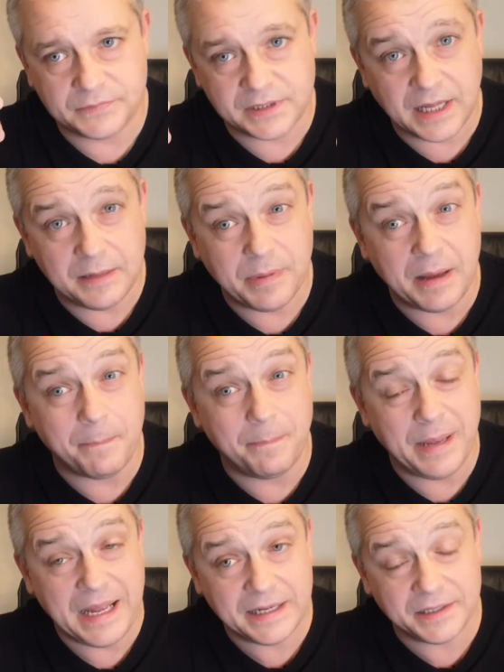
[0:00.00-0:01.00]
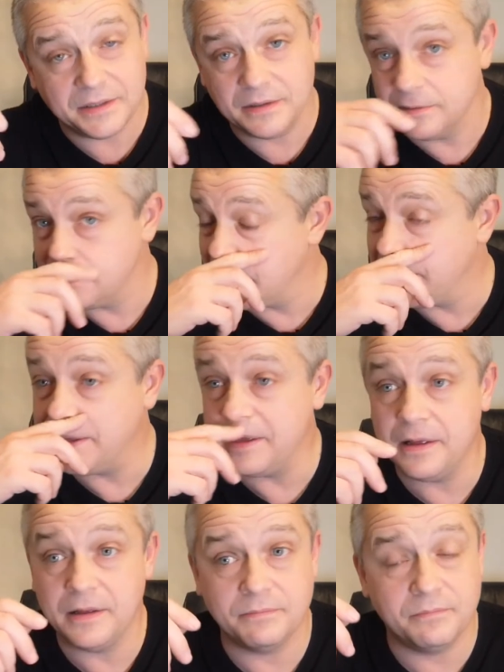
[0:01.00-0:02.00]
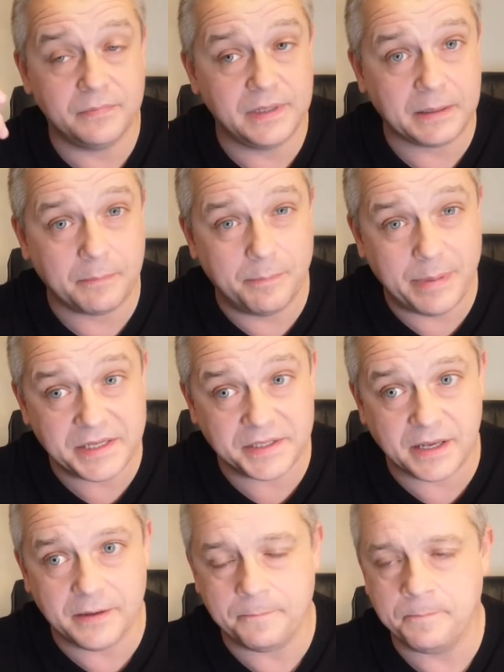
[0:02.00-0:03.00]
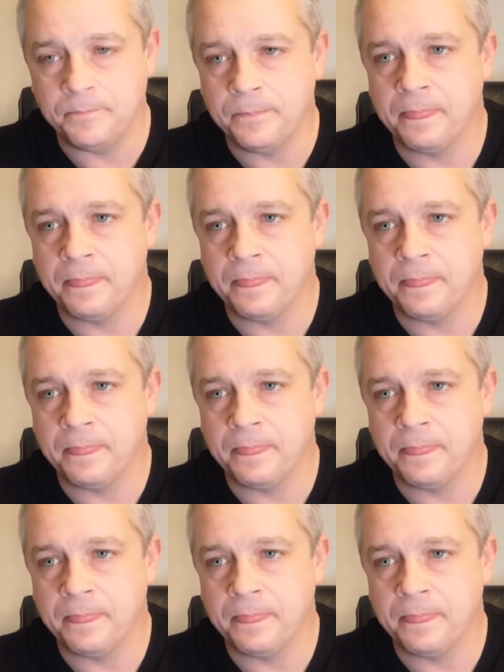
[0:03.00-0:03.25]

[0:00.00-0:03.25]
slight bit baked, like biscuit.